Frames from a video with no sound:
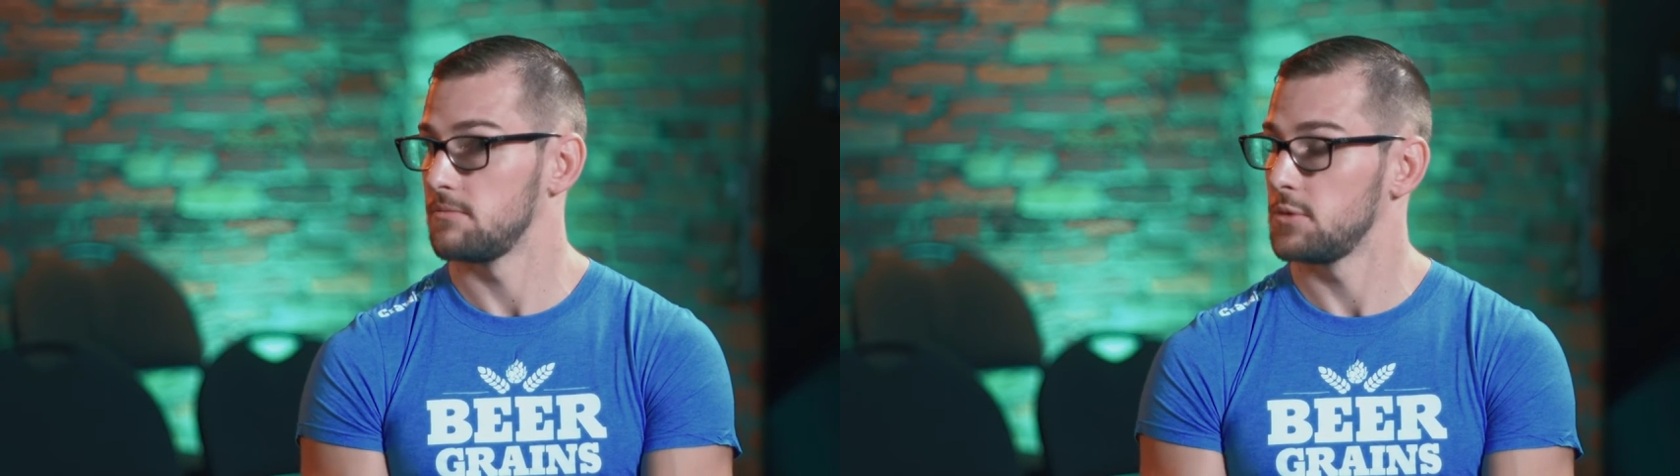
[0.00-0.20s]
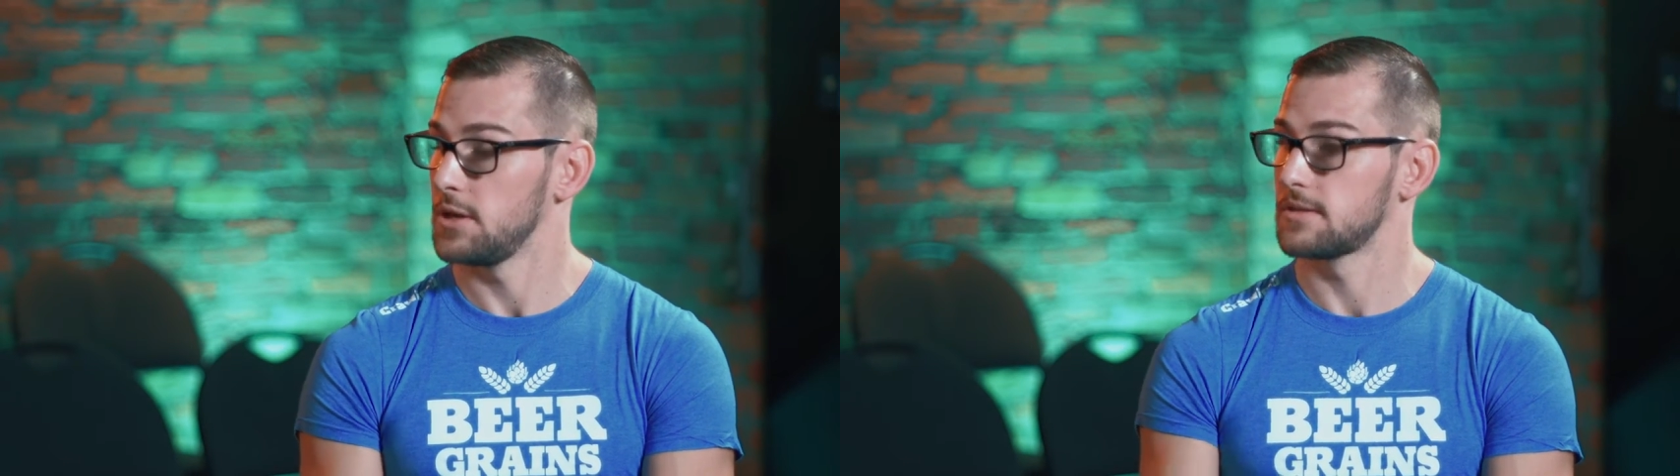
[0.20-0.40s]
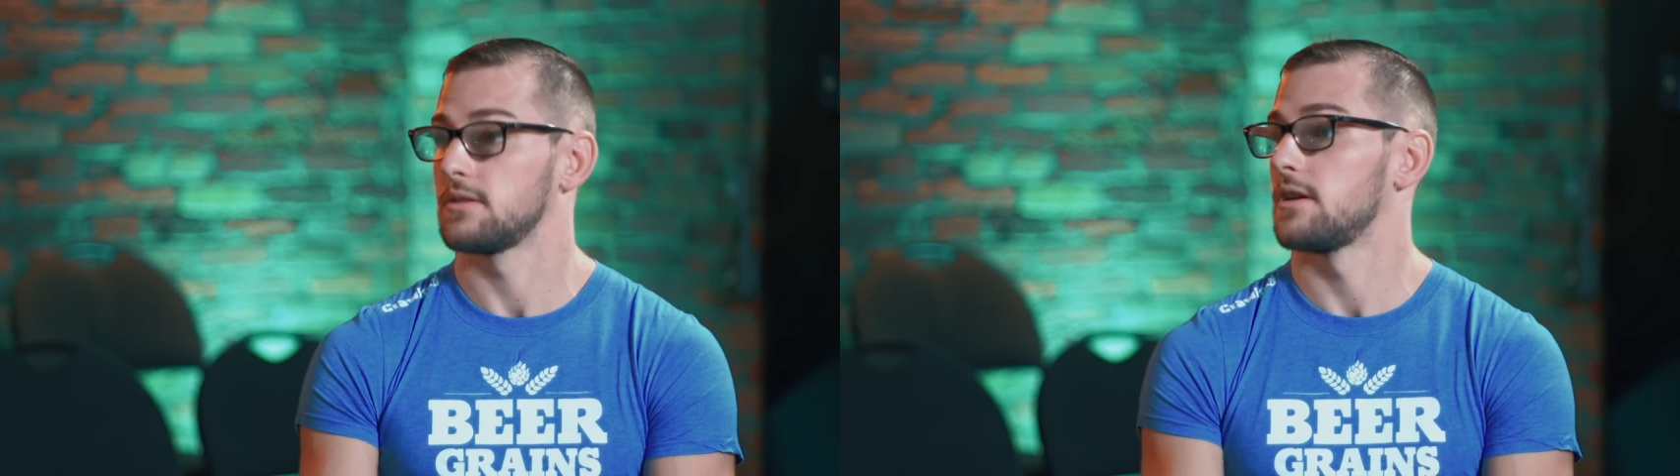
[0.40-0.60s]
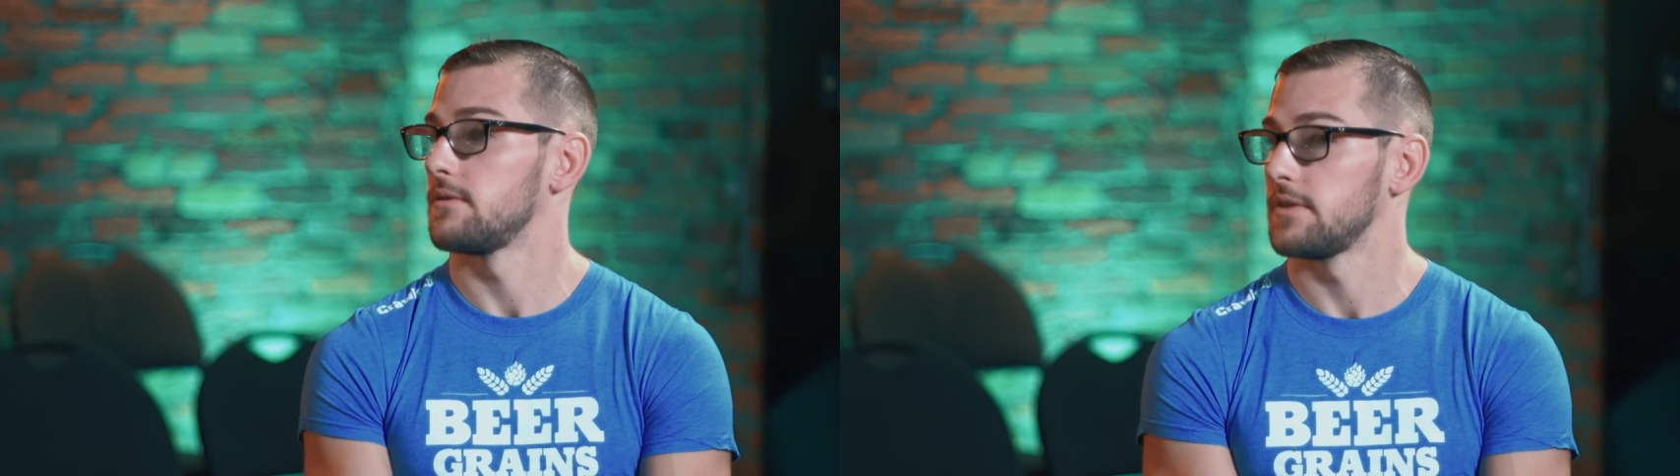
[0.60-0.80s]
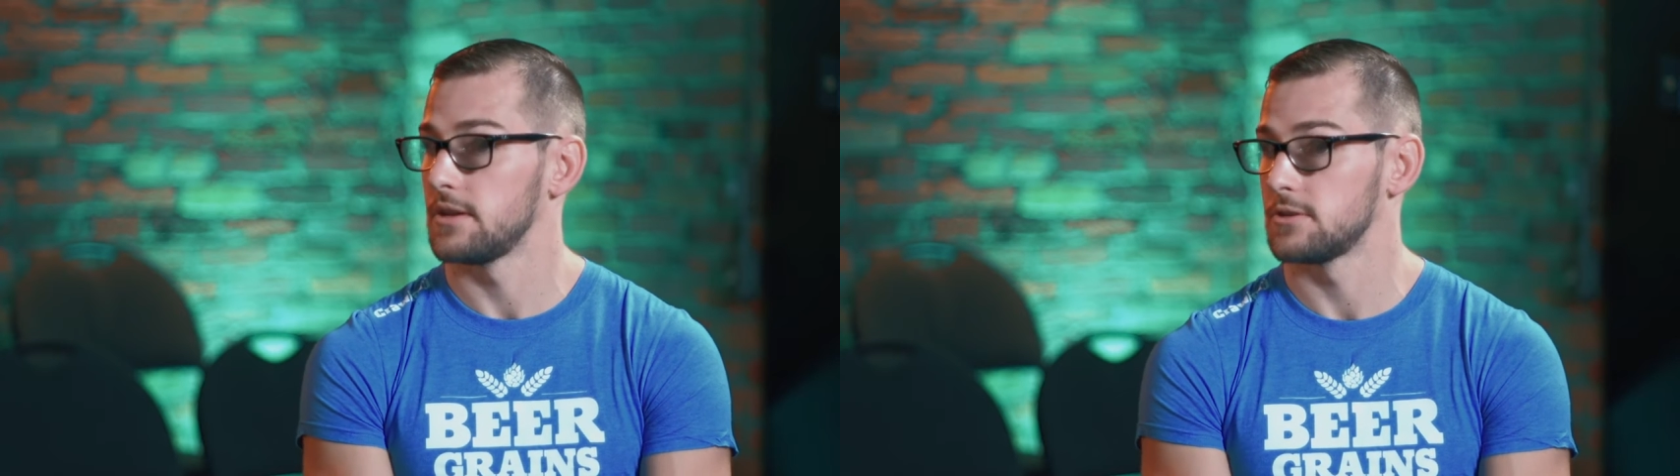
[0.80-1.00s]
competes a lot
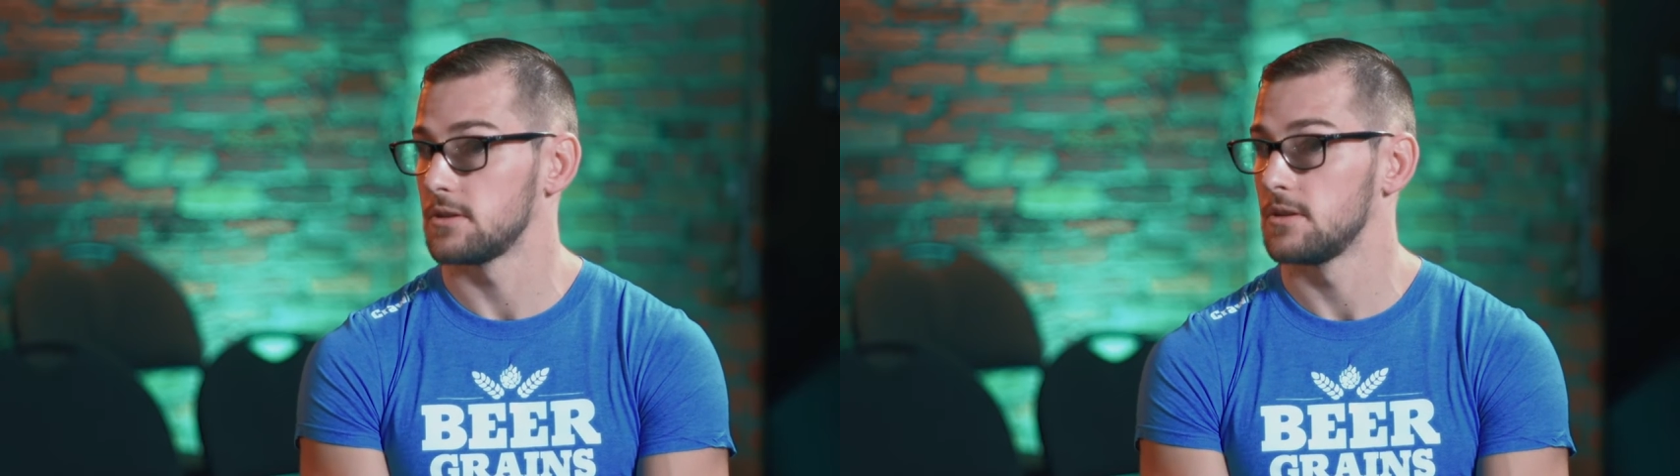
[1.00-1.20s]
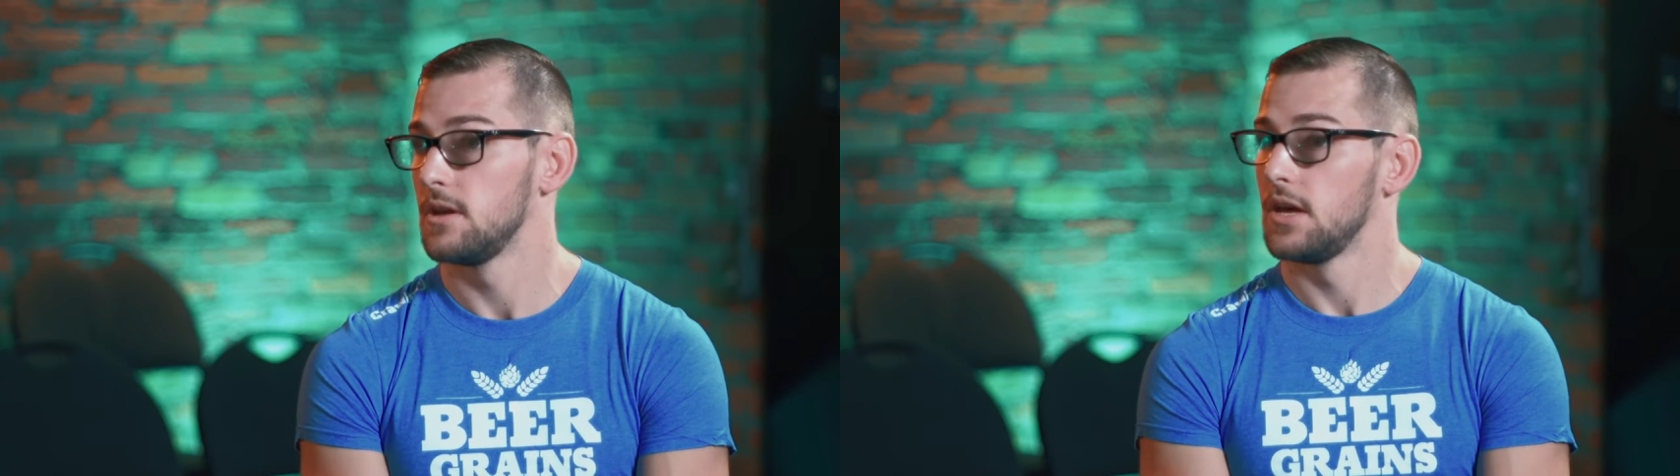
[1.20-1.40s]
in Asia.